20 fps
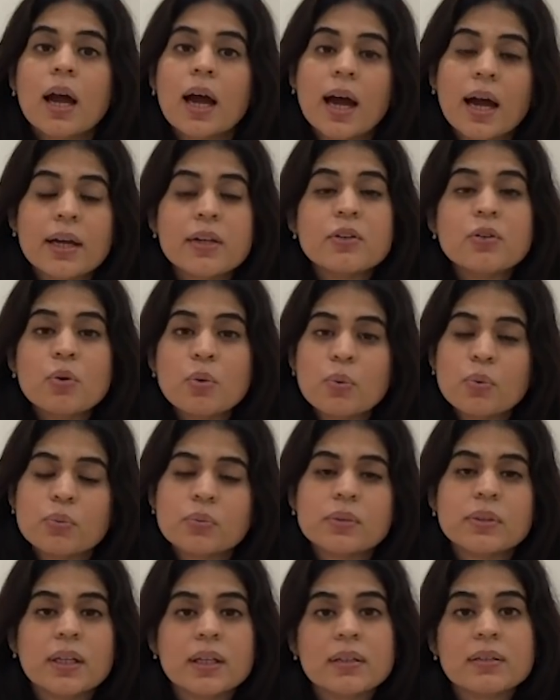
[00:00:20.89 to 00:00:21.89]
I
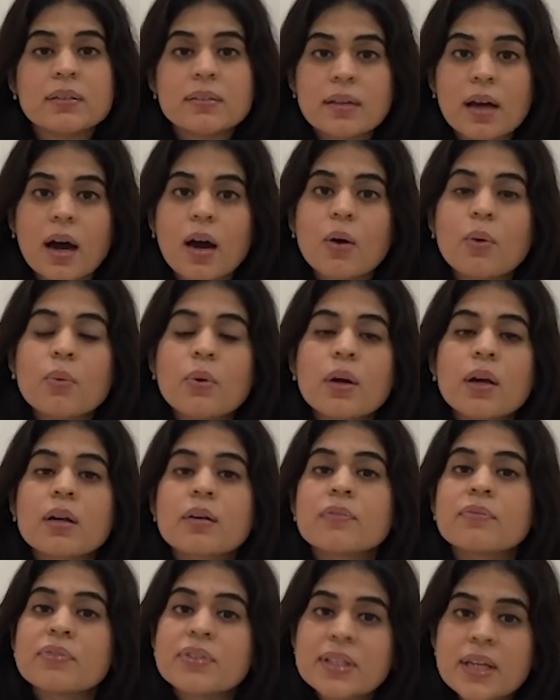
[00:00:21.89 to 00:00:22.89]
know that now
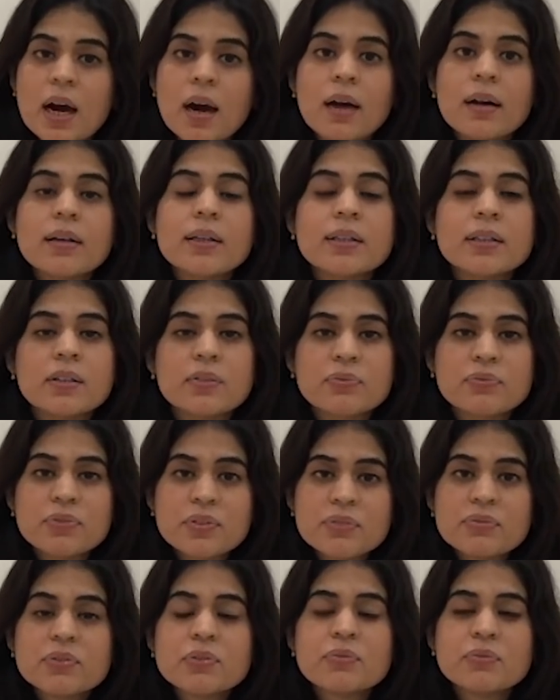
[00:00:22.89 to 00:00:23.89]
we are in the
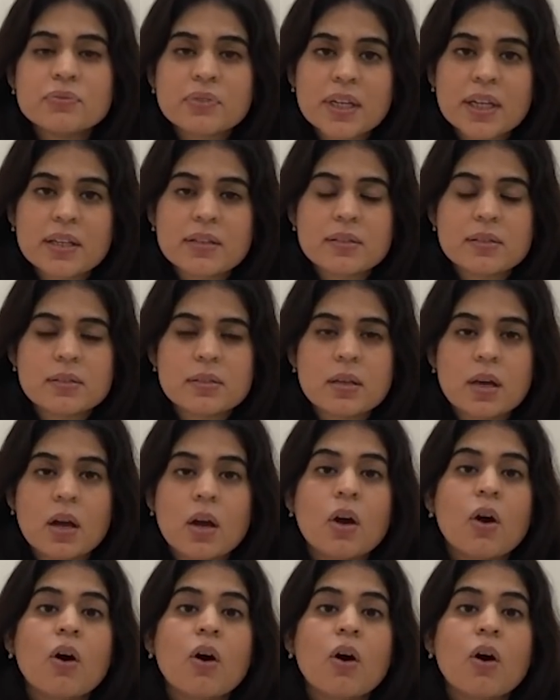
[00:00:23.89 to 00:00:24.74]
fifth phase